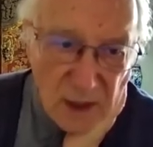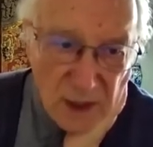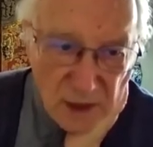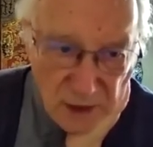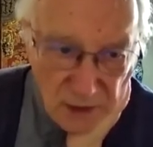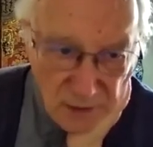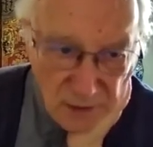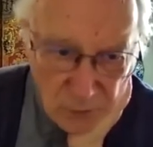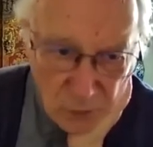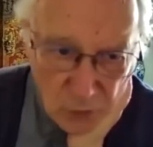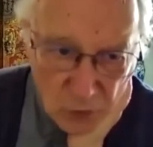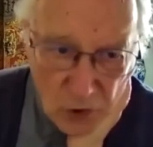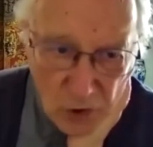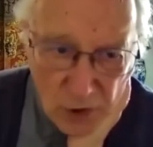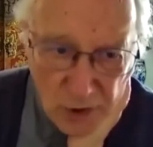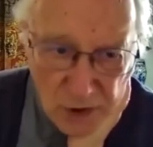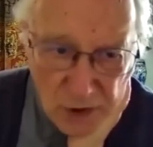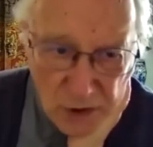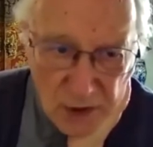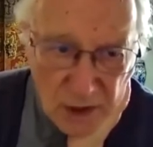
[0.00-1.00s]
If you're
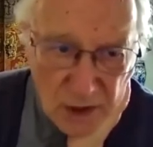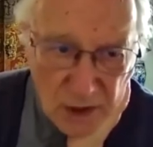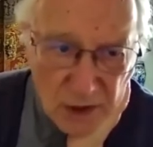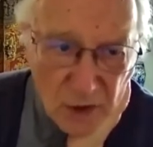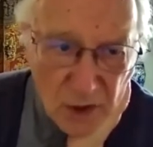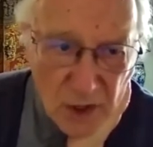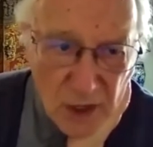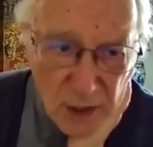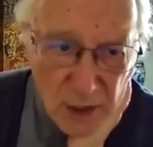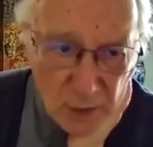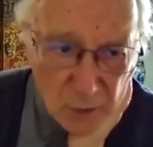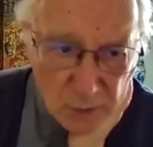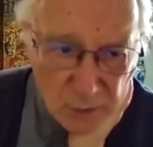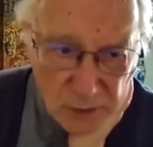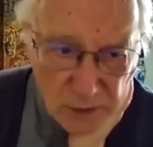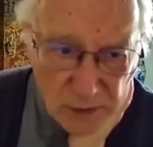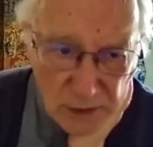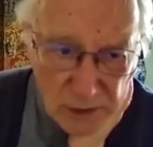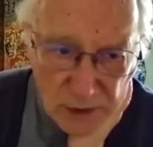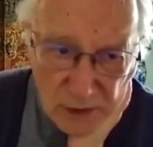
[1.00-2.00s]
going around,
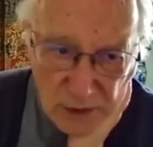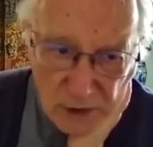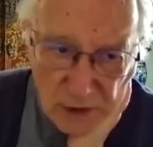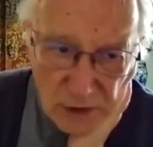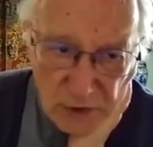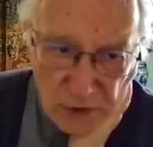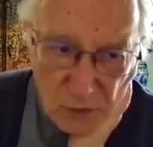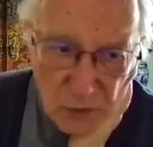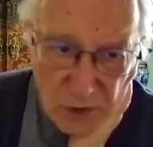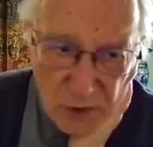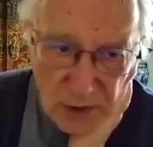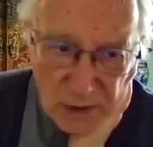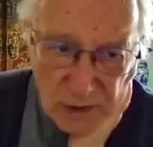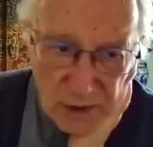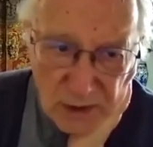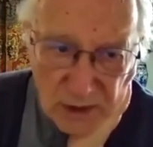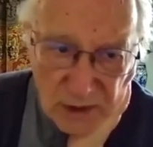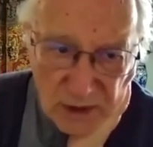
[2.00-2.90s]
you're getting